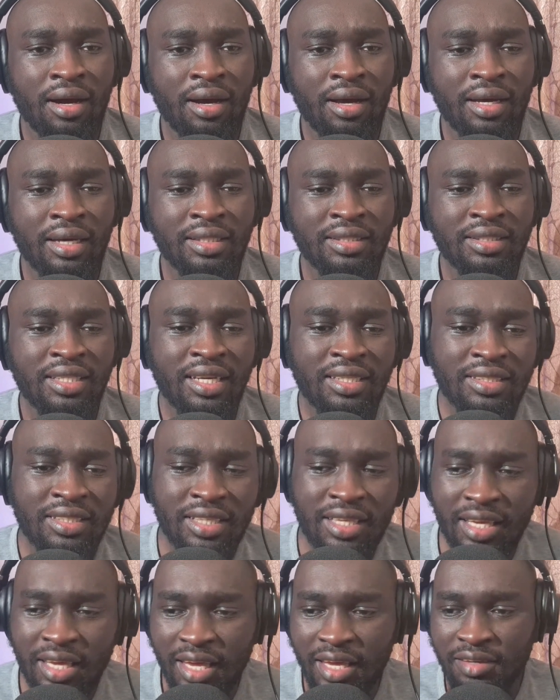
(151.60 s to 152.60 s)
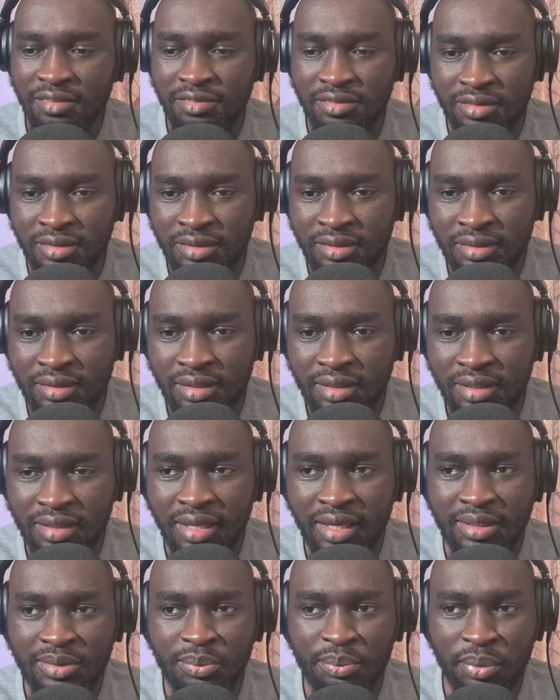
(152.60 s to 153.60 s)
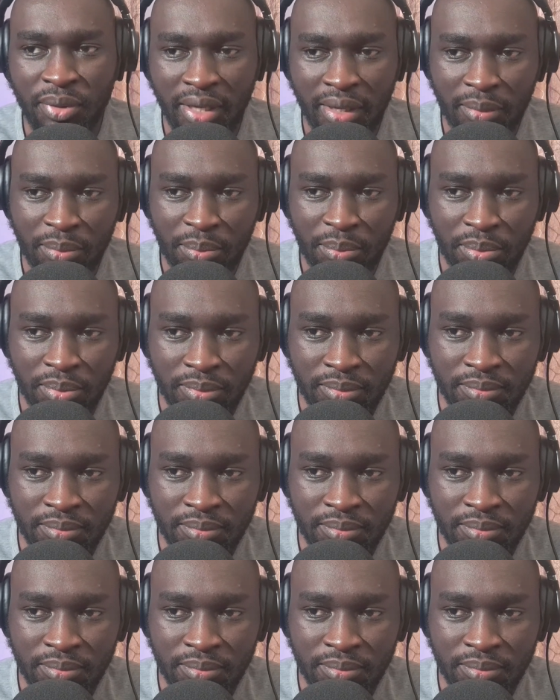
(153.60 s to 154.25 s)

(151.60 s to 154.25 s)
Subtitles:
it just gives that Pep